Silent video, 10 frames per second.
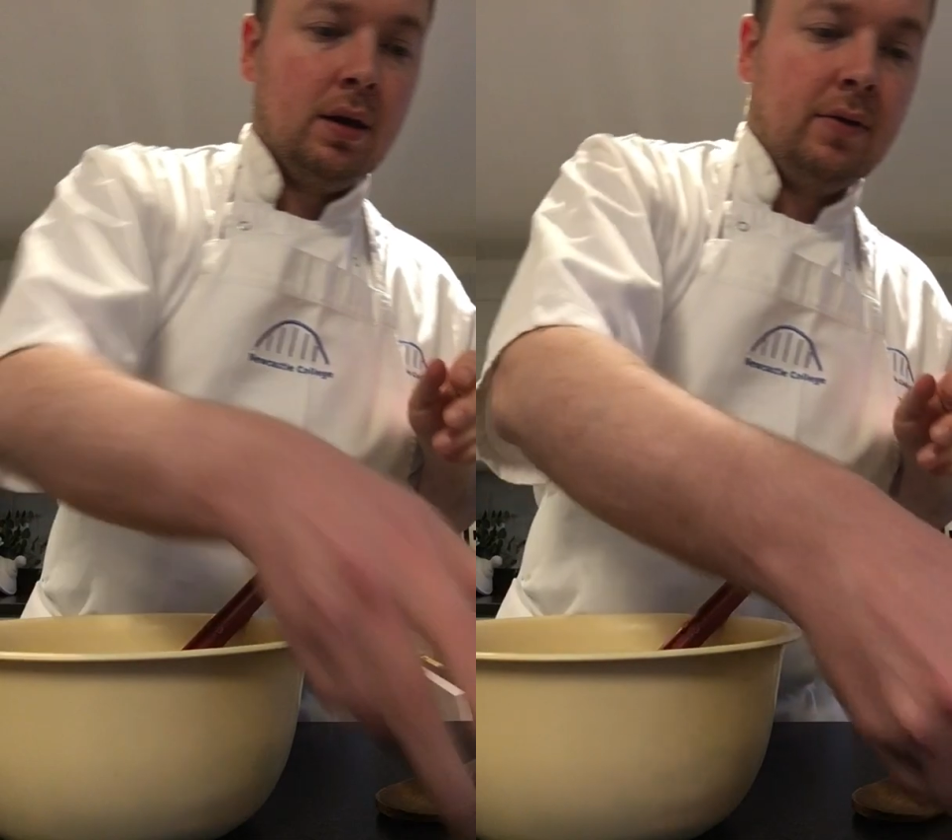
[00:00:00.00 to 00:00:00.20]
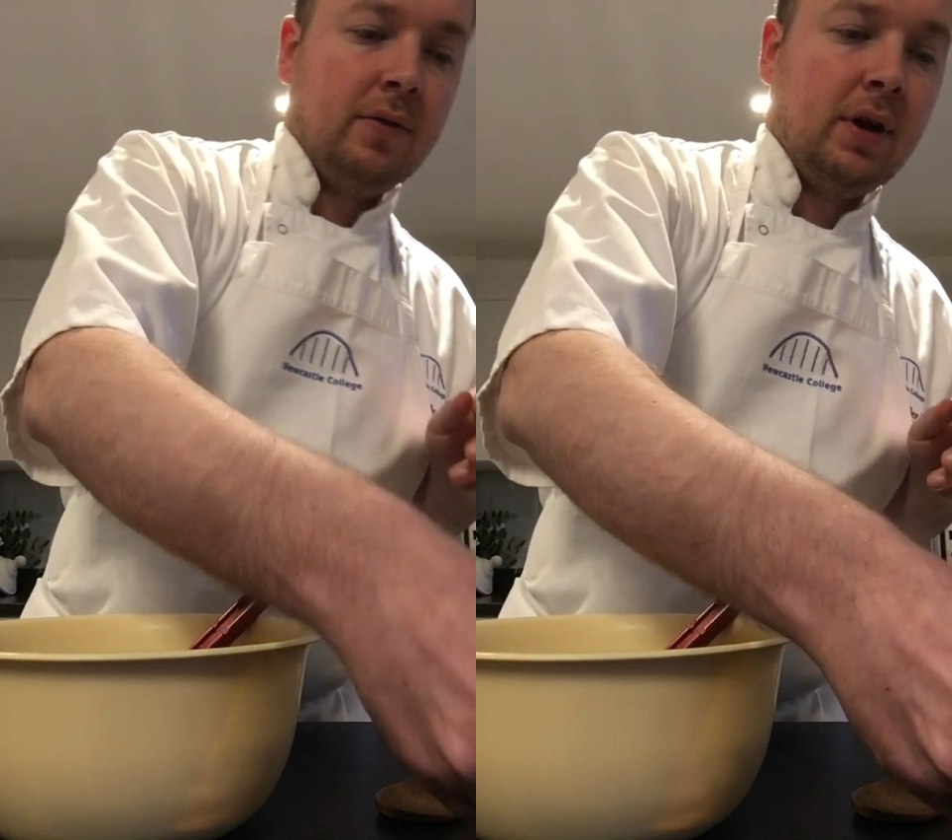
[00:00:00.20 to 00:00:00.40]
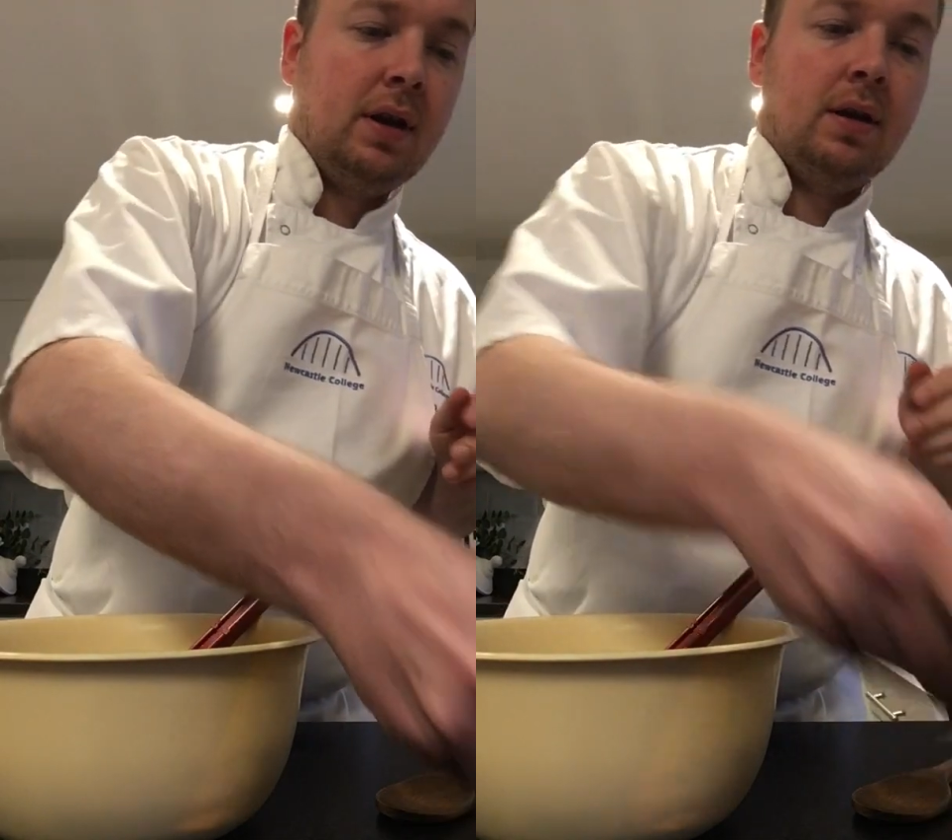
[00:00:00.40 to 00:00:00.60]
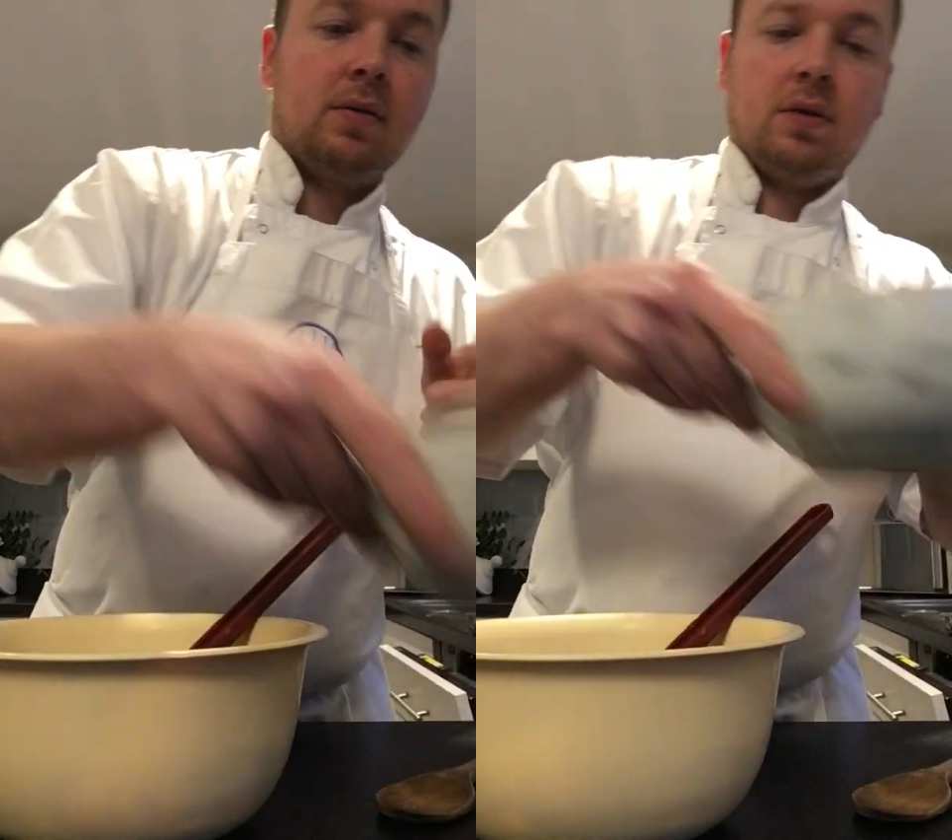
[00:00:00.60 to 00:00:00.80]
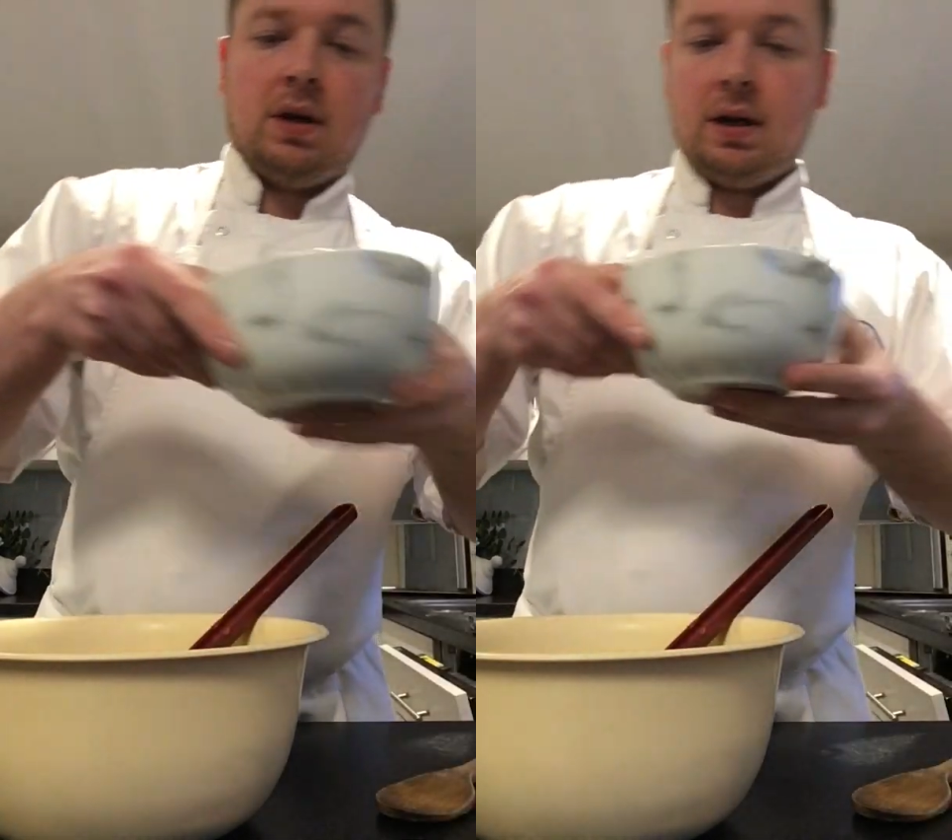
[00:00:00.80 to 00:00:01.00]
Then I'm
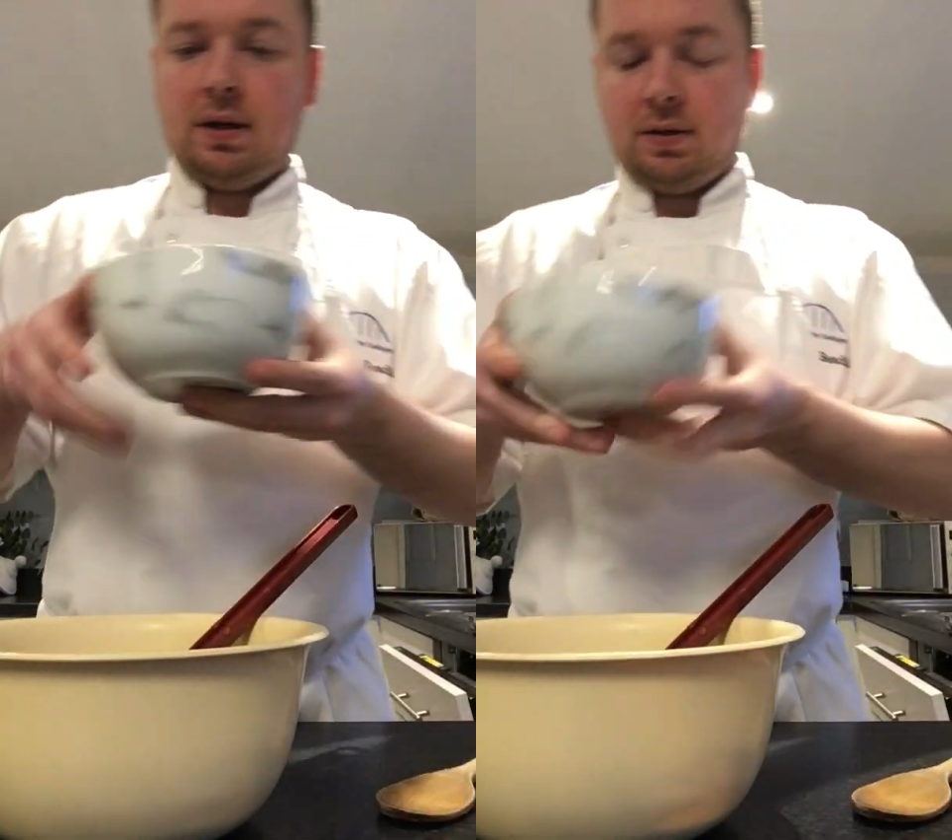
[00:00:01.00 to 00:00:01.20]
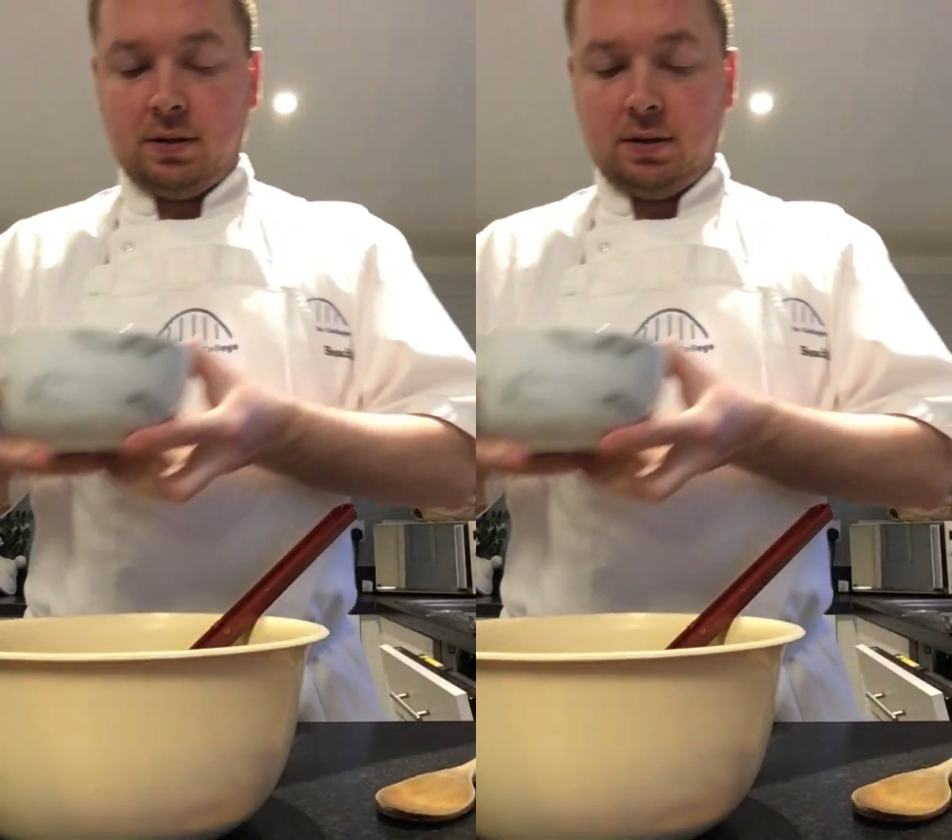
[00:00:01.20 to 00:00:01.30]
going to add